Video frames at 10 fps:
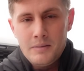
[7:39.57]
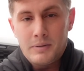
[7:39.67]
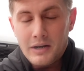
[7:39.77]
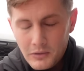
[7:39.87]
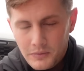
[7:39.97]

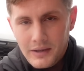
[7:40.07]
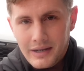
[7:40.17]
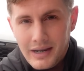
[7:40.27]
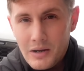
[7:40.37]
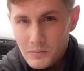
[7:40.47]
But I do
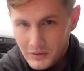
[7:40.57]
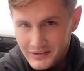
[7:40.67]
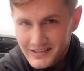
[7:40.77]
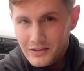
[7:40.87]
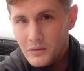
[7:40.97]
think we're going
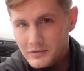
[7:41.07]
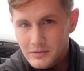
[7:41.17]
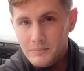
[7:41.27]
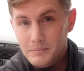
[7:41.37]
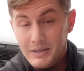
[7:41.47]
to see those
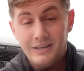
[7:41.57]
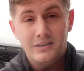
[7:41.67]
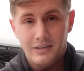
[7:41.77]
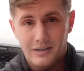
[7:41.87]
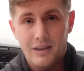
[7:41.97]
begin
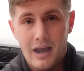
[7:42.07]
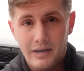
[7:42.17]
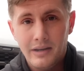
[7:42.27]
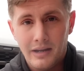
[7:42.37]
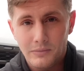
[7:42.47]
to
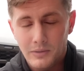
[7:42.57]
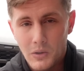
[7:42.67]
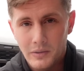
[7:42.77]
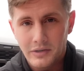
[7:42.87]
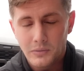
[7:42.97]
decline as we
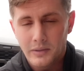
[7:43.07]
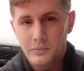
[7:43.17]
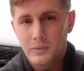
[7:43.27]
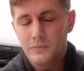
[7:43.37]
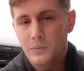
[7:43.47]
go into
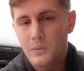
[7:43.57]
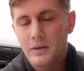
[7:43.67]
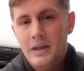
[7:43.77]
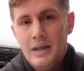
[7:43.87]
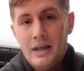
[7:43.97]

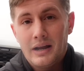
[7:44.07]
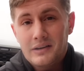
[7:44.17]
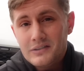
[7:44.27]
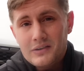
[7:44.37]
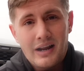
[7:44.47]
2024
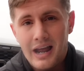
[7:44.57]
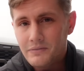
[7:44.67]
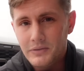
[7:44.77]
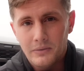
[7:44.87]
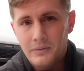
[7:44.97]
because they're going to
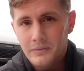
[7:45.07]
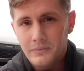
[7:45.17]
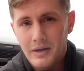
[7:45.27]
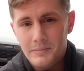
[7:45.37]
have to, right?